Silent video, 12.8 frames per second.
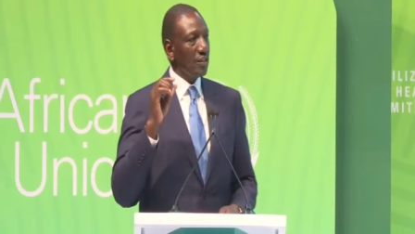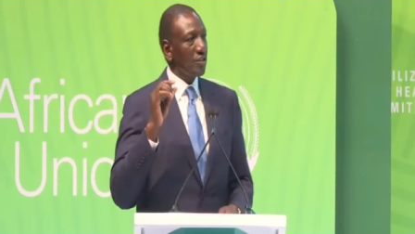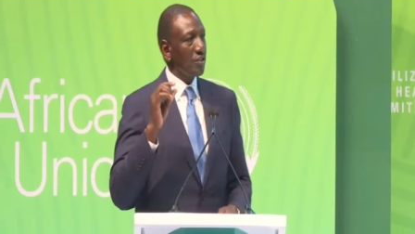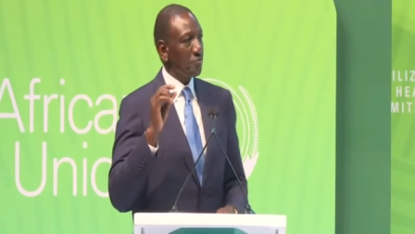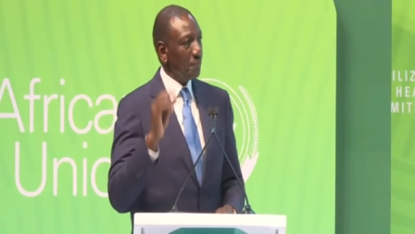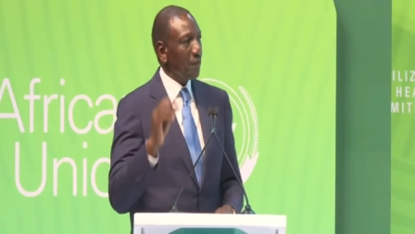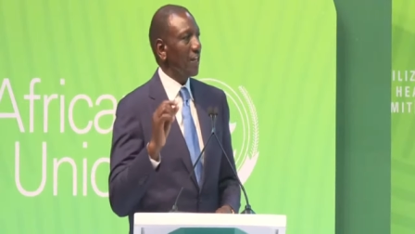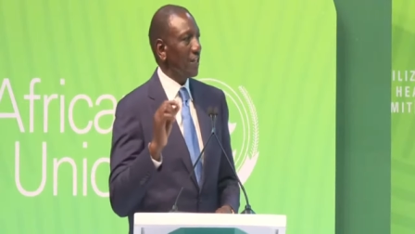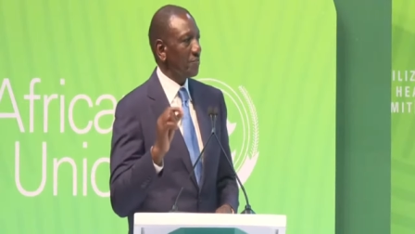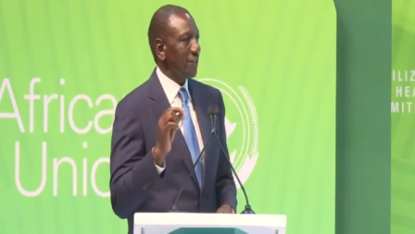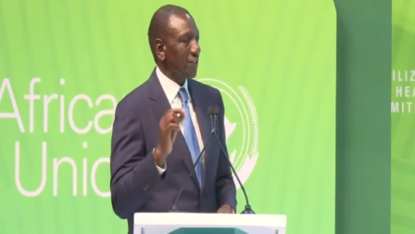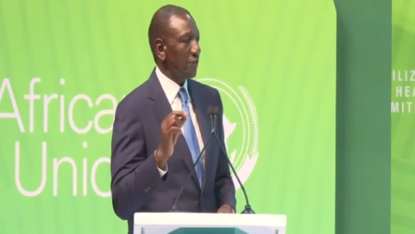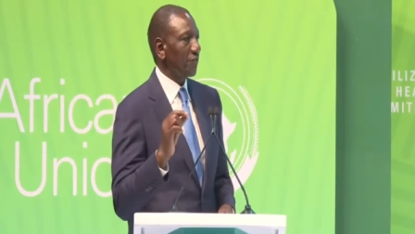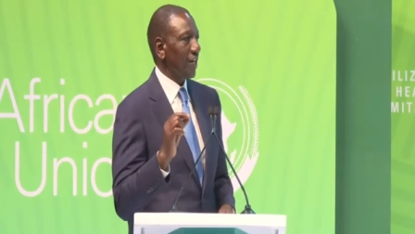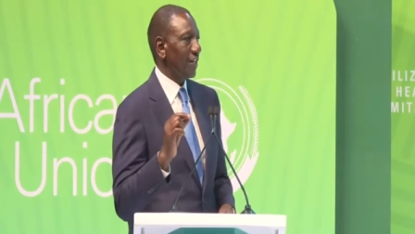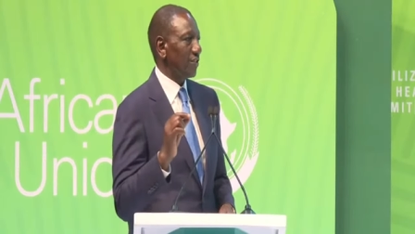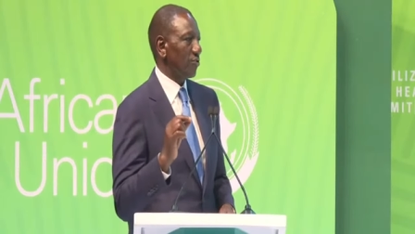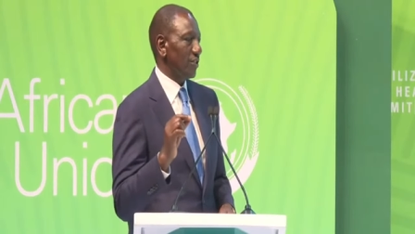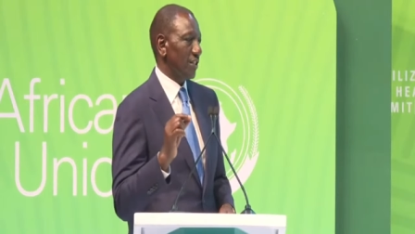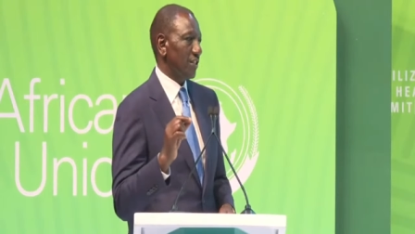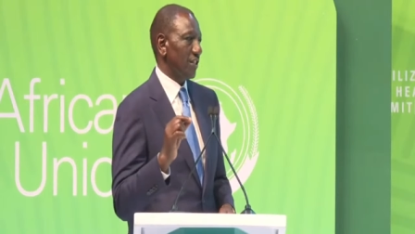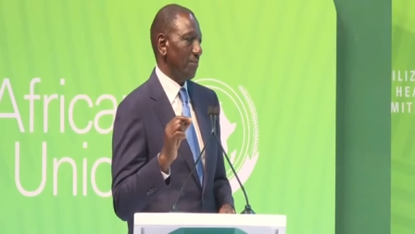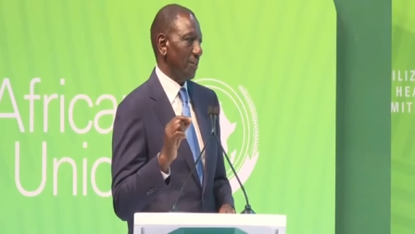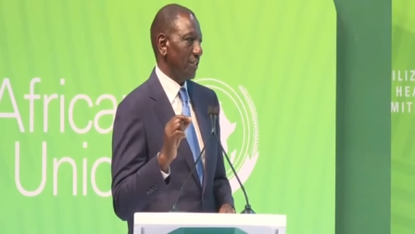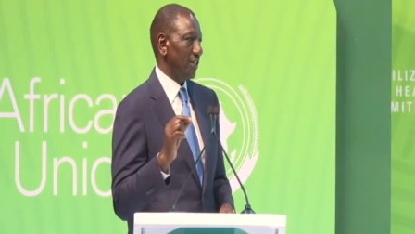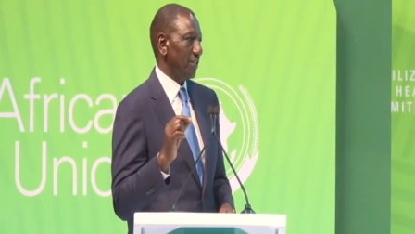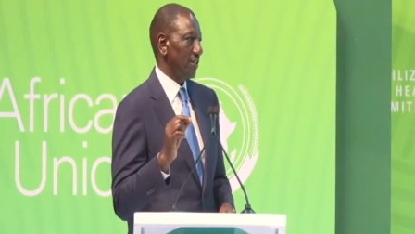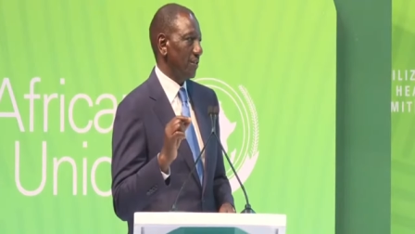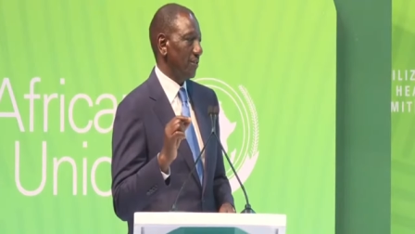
Speaking specifically to this summit